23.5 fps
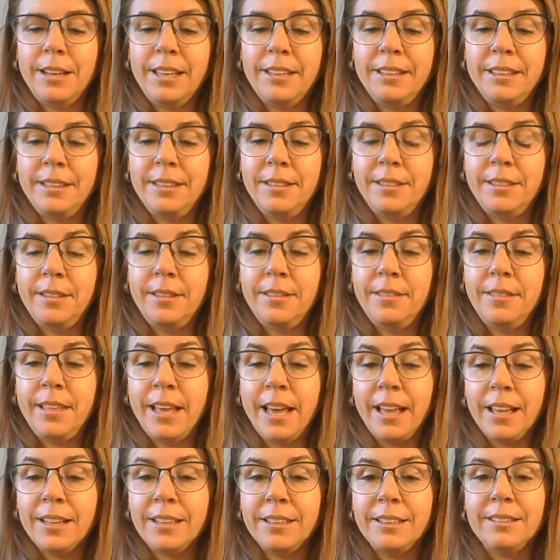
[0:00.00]
I,
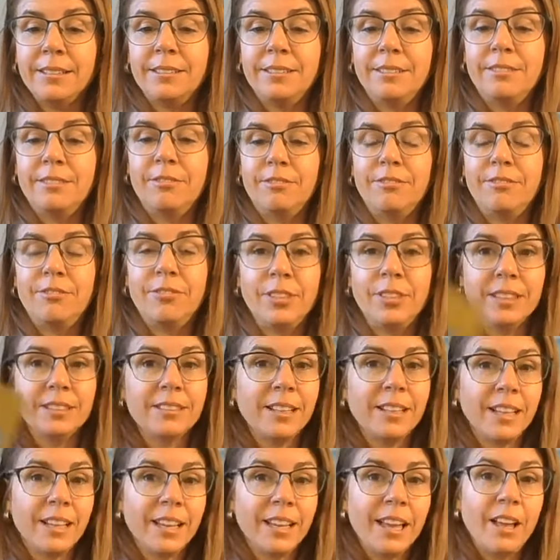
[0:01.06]
that
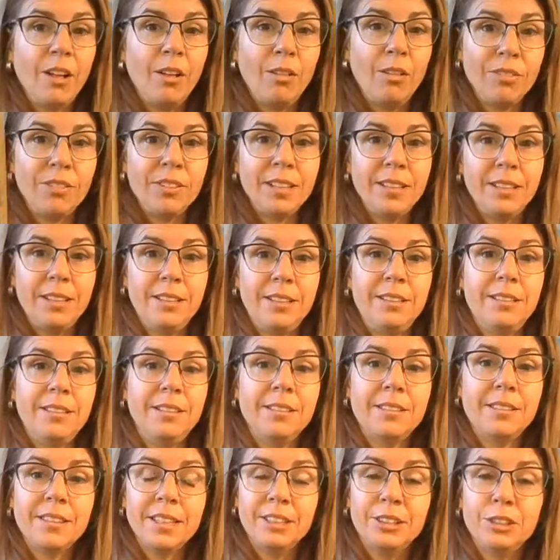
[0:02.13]
feels like a healthy
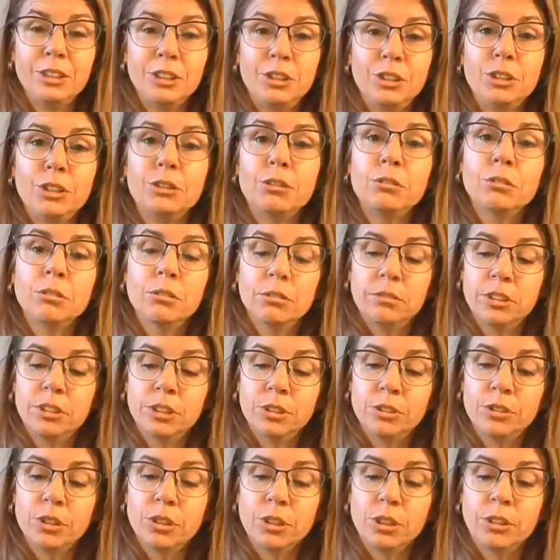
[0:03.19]
thing to do
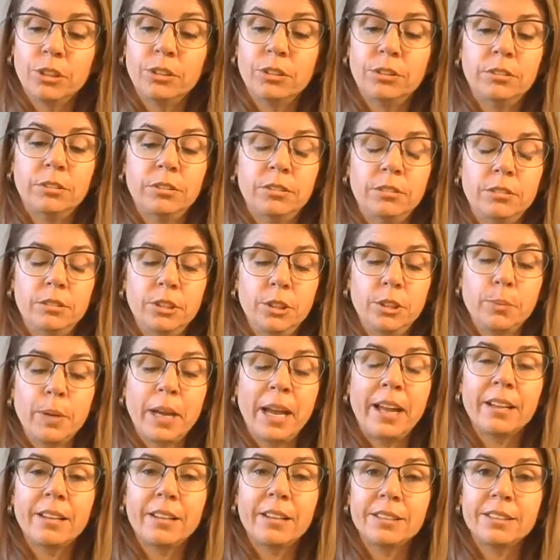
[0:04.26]
to turn your
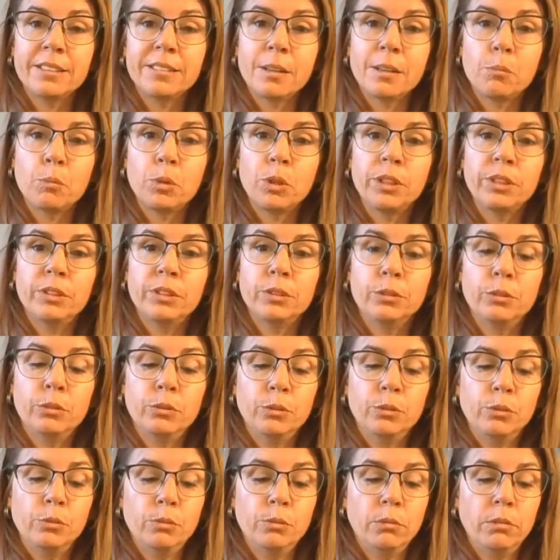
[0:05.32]
back on someone
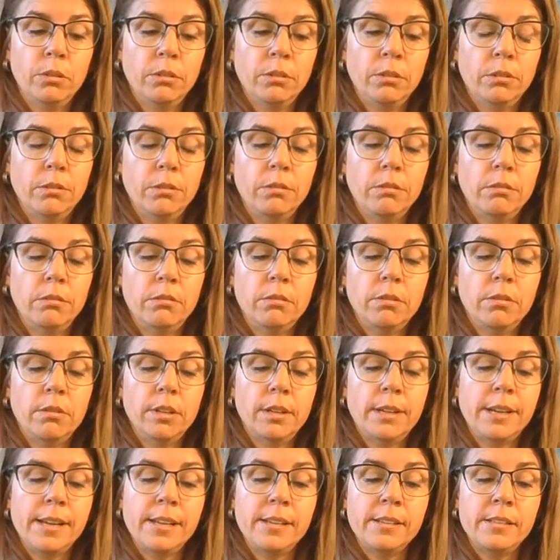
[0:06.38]
who
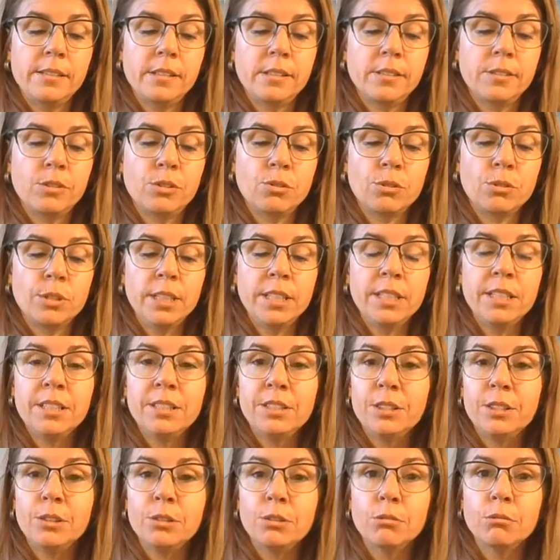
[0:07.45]
has
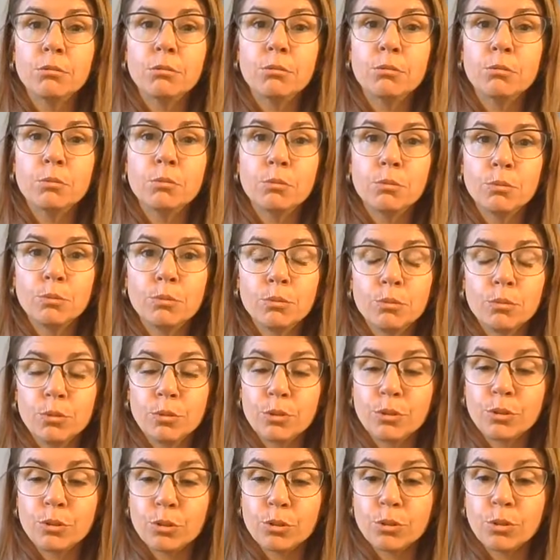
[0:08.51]
treated you
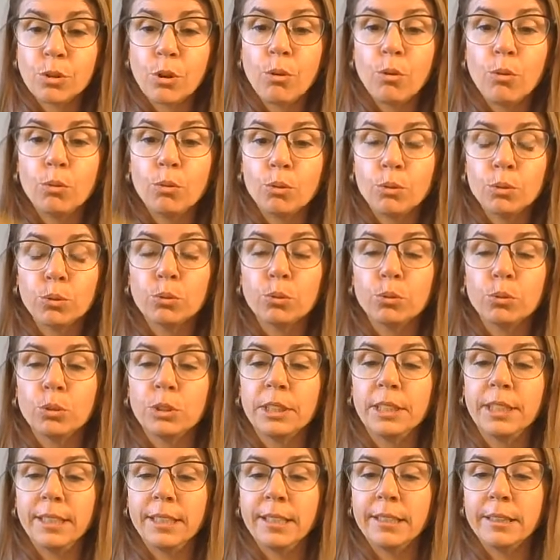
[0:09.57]
so
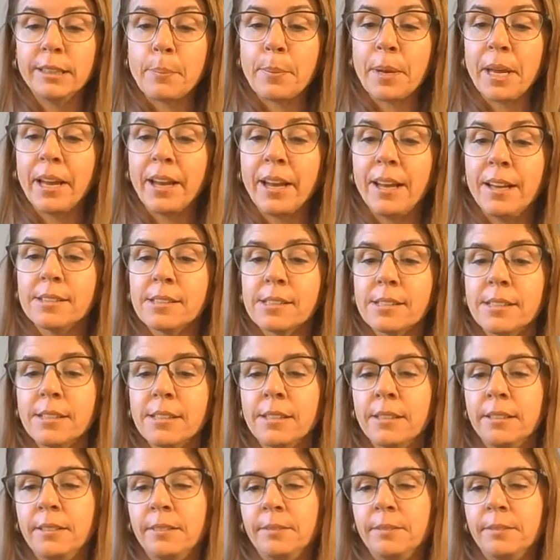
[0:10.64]
cruelly in the past.